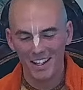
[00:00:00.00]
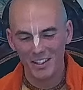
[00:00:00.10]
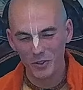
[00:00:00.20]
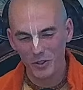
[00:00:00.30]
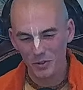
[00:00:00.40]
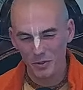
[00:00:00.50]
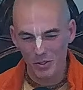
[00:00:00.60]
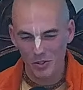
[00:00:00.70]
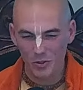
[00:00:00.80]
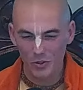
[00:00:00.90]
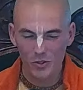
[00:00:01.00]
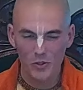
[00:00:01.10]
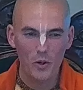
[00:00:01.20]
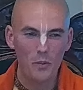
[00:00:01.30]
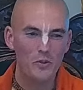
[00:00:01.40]
And Uddhava was
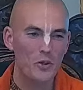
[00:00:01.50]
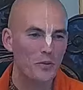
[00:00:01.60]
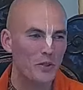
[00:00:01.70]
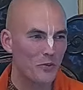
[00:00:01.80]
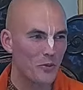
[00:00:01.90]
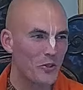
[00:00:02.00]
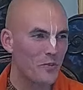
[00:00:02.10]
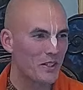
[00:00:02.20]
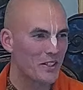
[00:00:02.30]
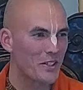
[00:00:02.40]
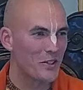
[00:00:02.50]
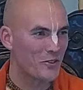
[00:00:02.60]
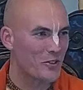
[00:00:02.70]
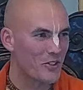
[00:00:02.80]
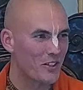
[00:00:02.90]
so absorbed in worshiping the deity
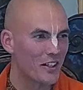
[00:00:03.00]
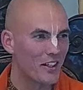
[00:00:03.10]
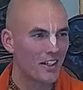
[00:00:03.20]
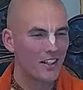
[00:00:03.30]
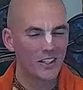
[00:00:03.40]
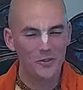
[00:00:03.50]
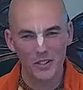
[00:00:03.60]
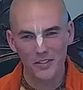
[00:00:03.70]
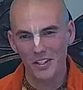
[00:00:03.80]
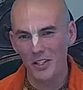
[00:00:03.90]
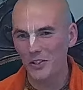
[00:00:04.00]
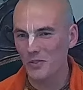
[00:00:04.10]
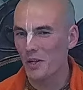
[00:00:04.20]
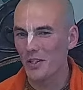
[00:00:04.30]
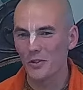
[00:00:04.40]
of Krishna, he wouldn't even hear
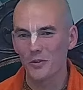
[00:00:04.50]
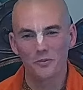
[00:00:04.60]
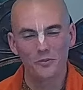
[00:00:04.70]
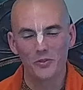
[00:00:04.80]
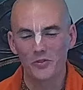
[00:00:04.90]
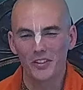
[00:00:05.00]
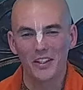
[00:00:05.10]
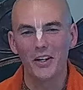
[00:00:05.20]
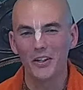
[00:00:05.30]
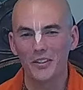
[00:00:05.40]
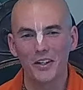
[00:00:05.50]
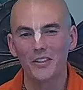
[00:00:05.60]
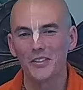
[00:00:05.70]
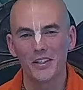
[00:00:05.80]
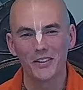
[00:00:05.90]
his mother, who was feeling
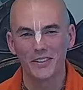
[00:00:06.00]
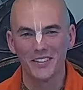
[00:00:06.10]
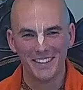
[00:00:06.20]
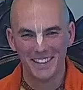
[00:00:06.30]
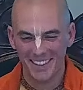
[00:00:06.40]
hungry at all.